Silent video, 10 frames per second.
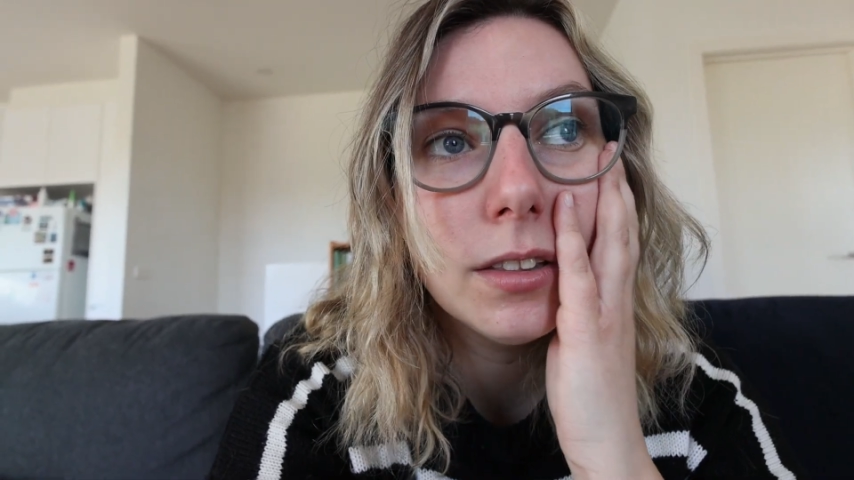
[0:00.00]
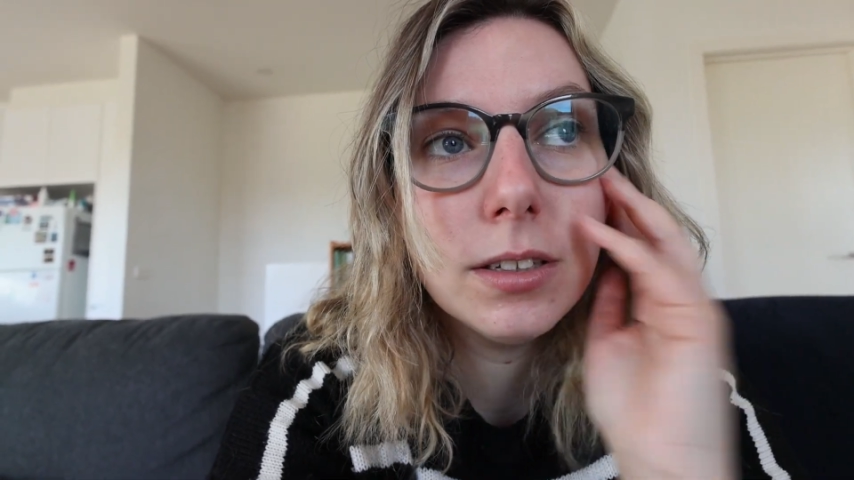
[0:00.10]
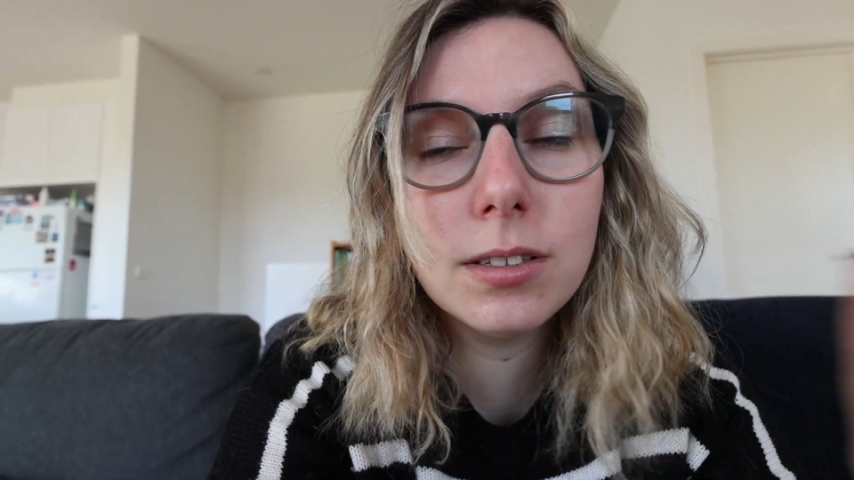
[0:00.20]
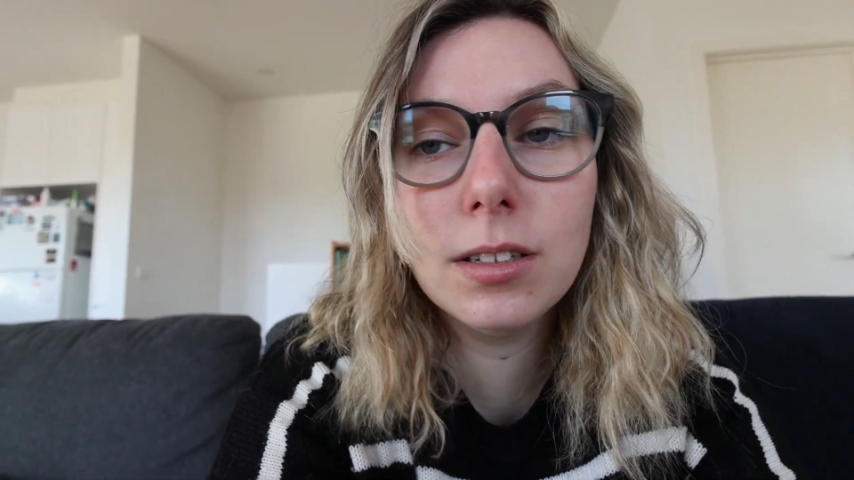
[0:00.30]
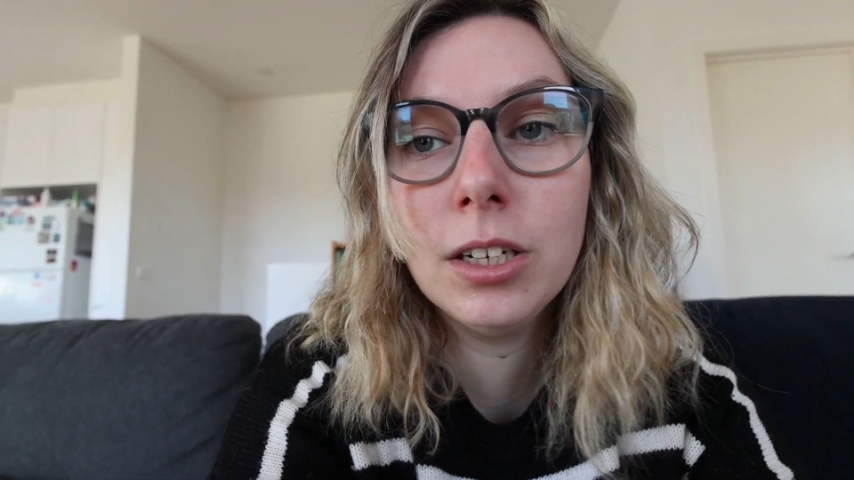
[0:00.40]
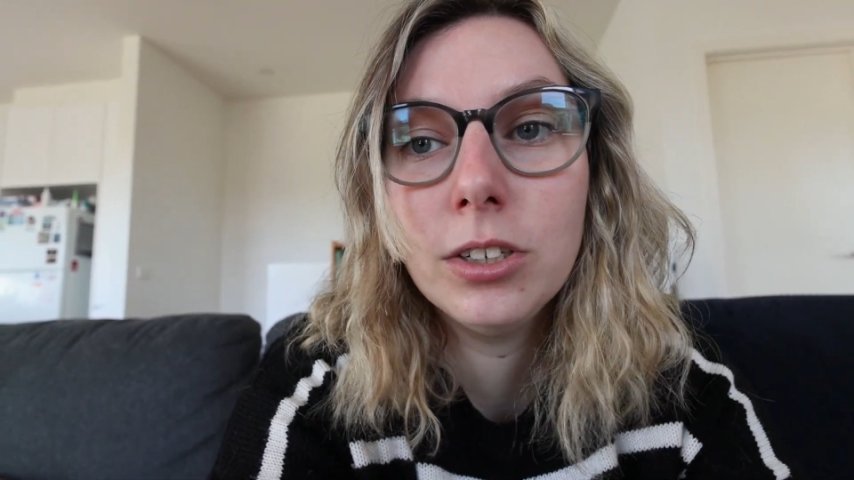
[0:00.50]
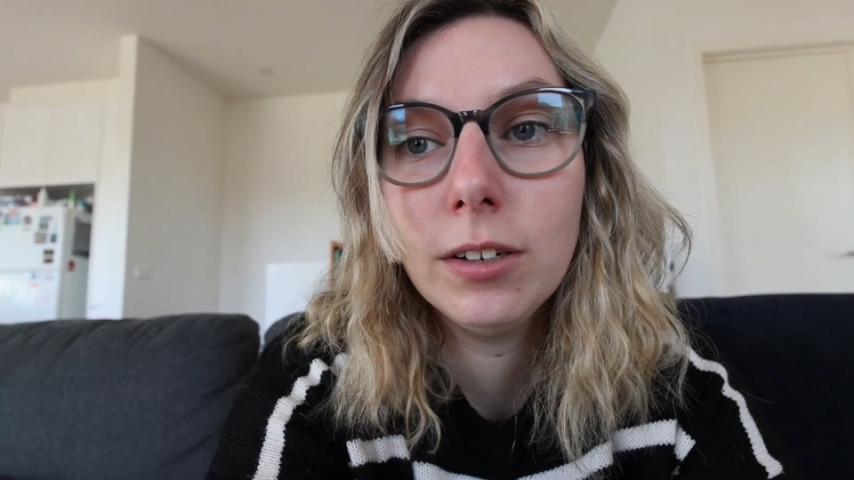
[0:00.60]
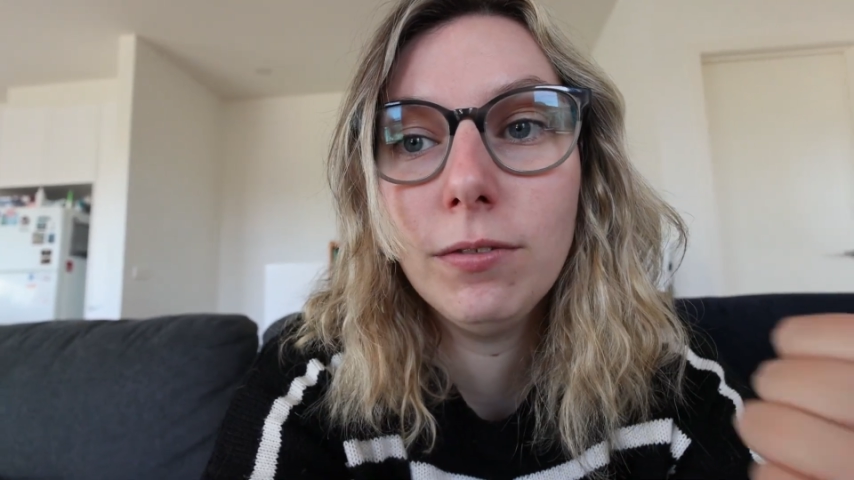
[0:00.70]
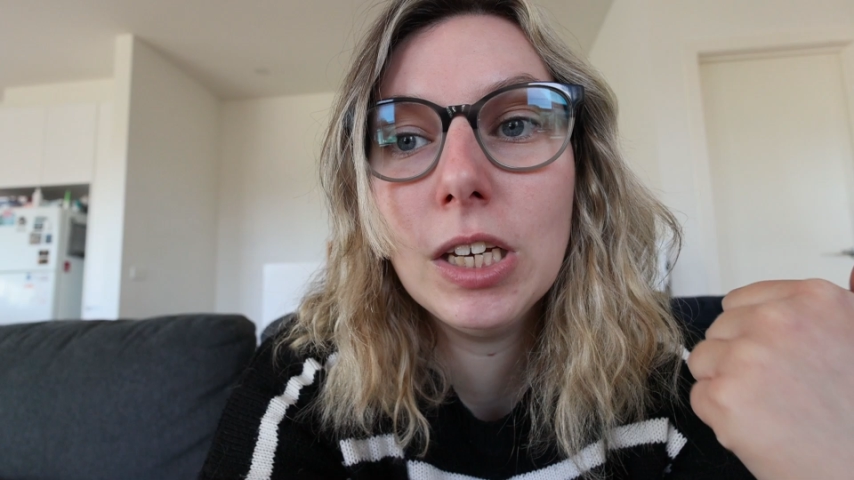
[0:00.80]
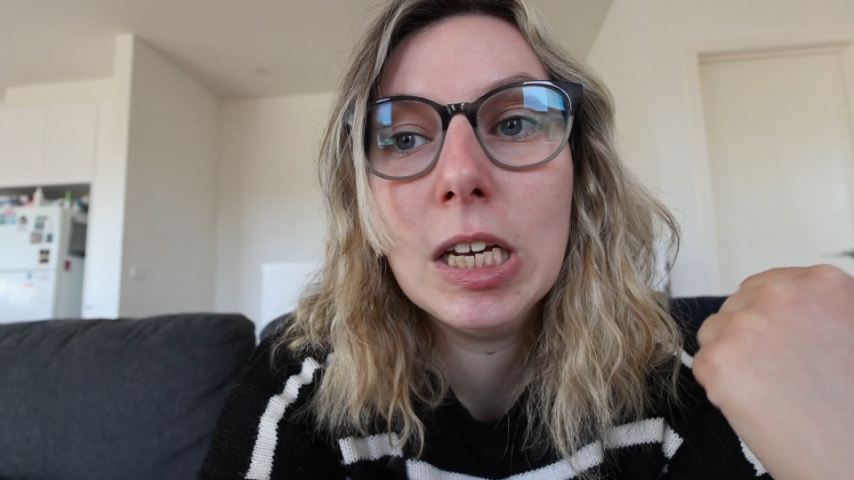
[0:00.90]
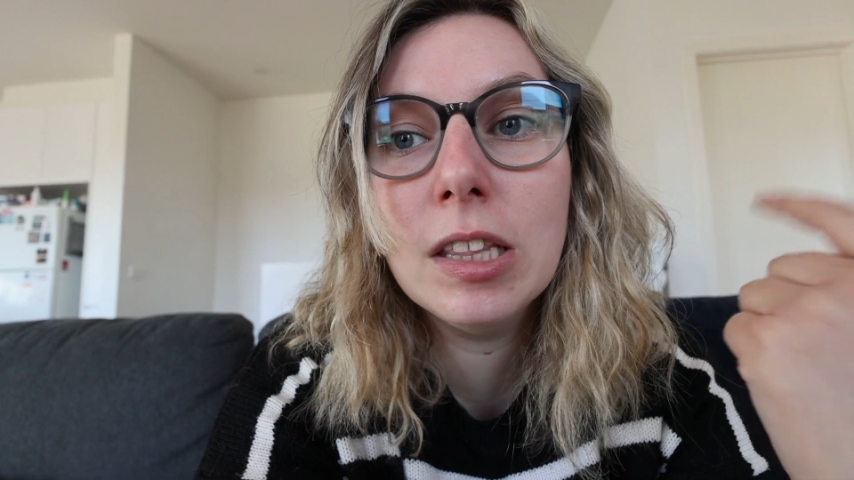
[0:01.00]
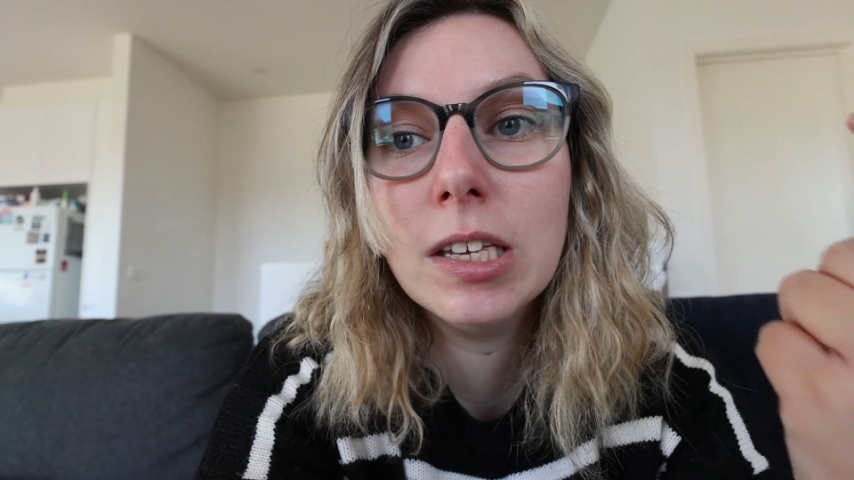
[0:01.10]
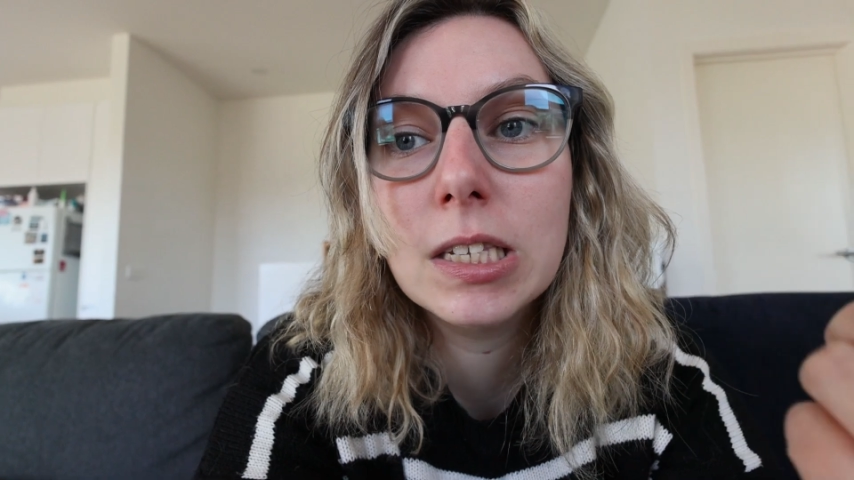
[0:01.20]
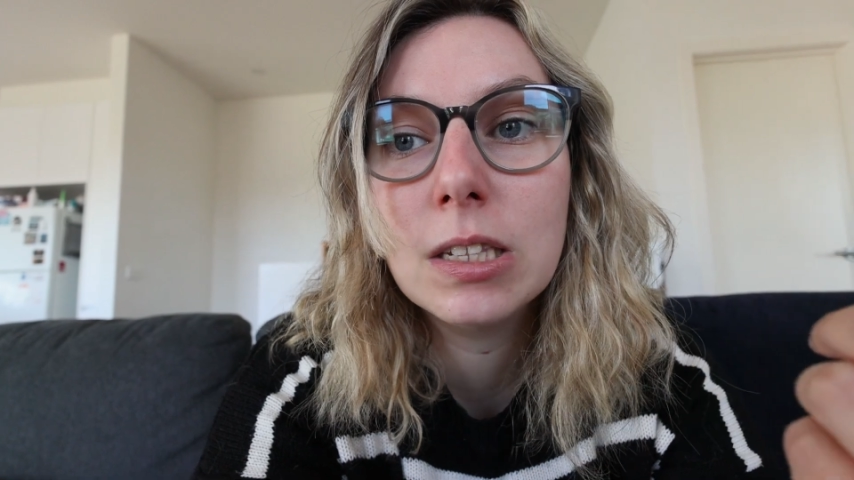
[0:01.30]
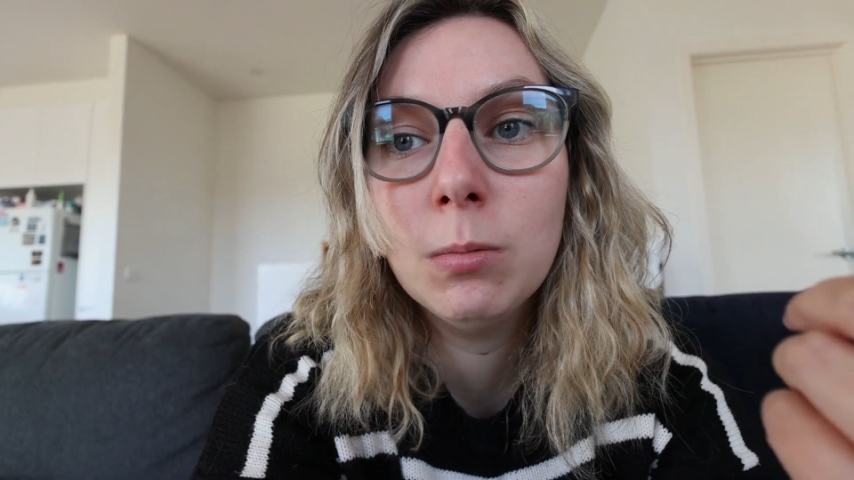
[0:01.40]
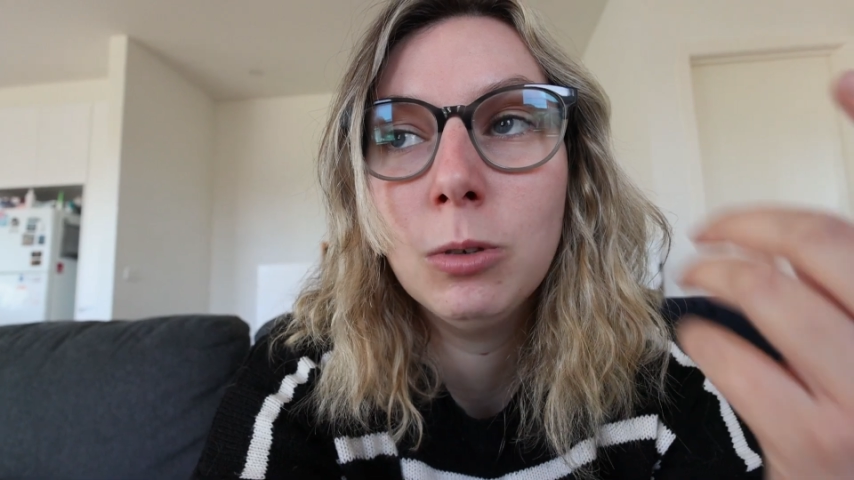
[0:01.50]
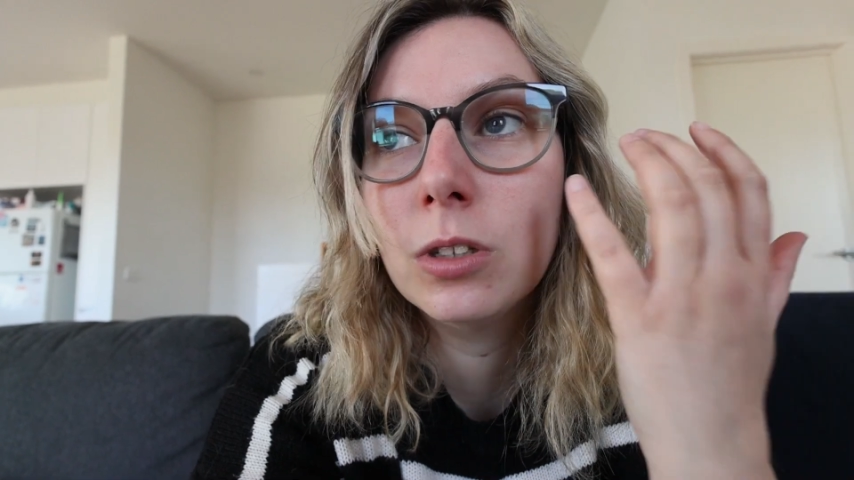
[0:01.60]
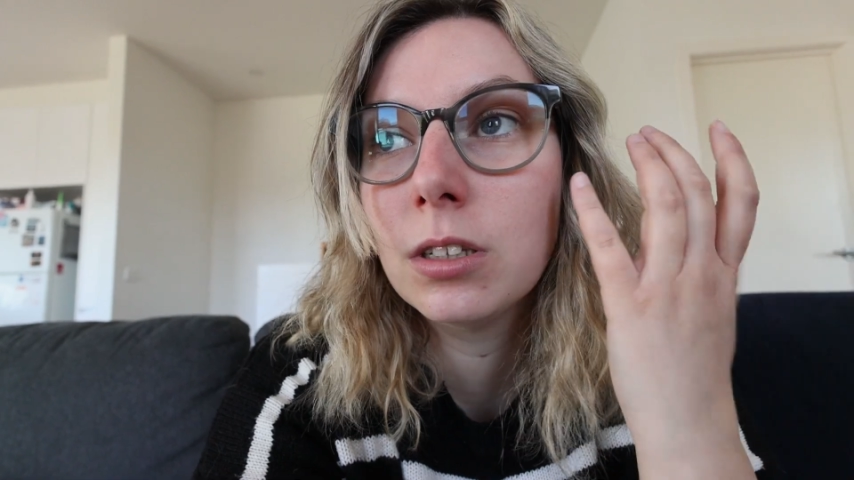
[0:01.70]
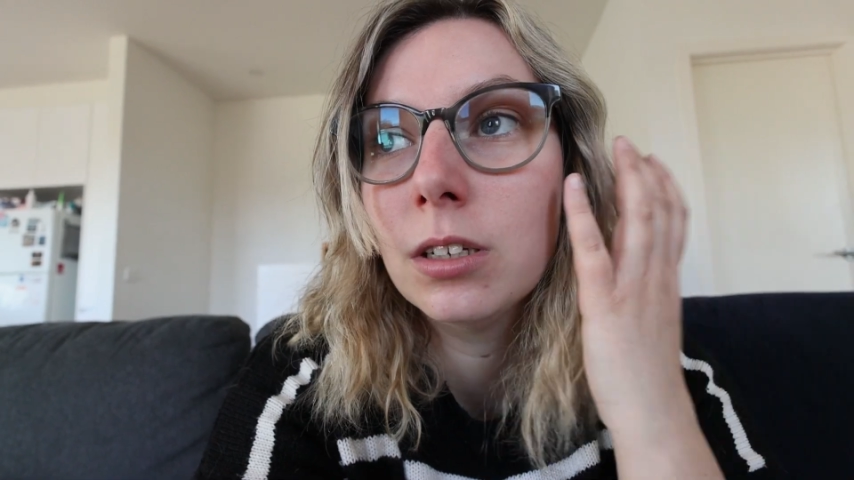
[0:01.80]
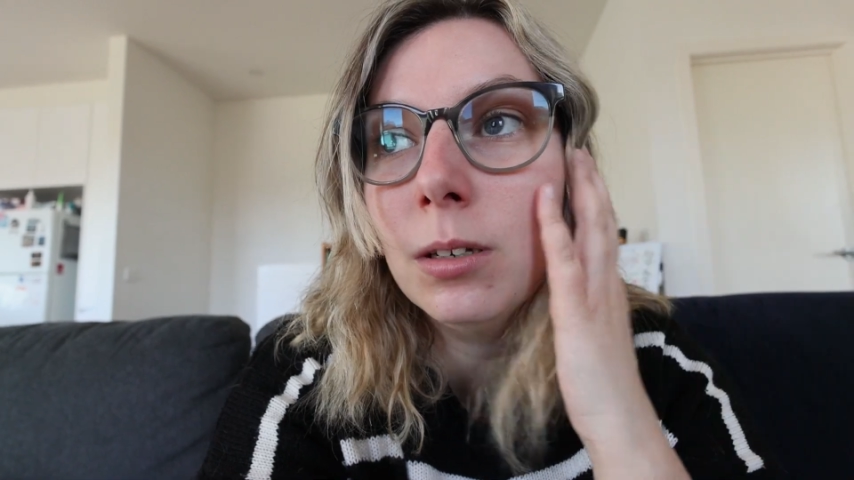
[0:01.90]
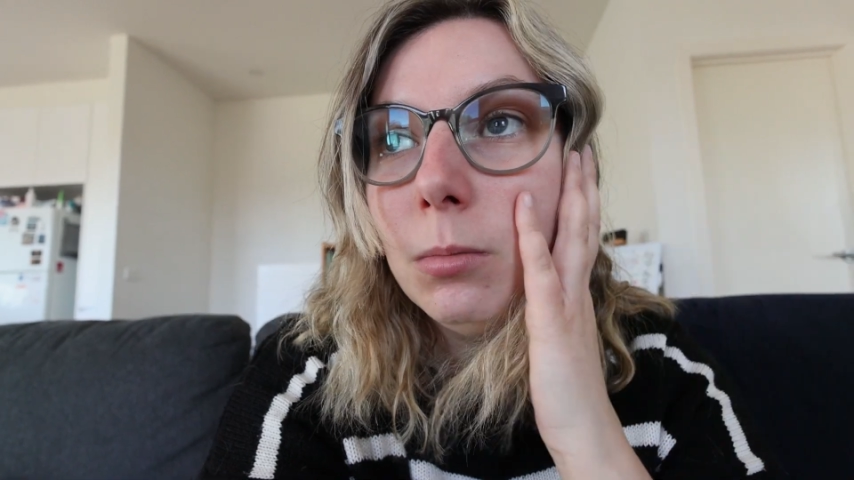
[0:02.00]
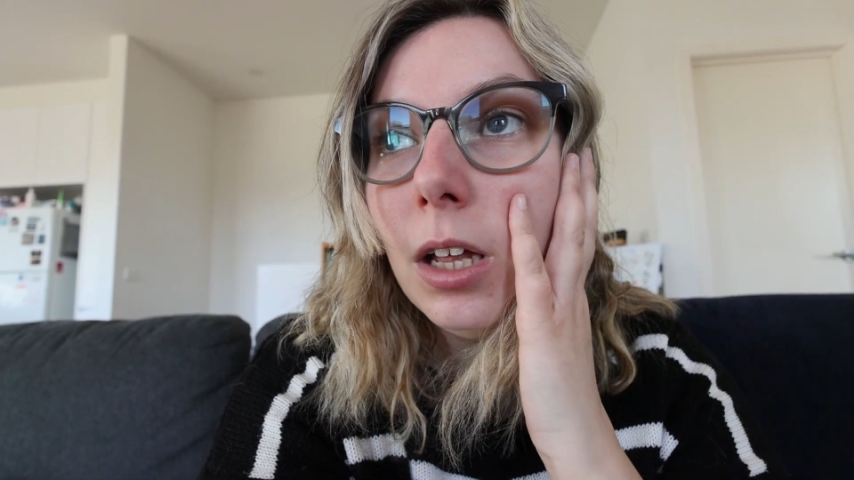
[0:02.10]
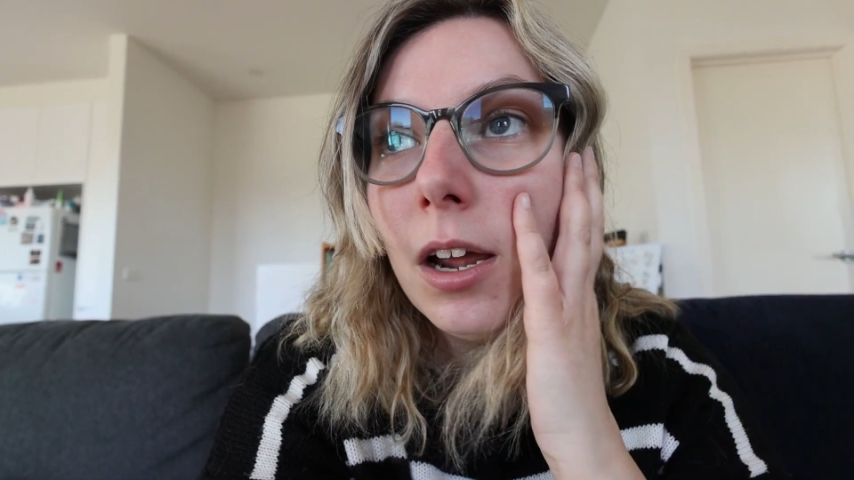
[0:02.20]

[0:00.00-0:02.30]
There's NGV, there's the museum.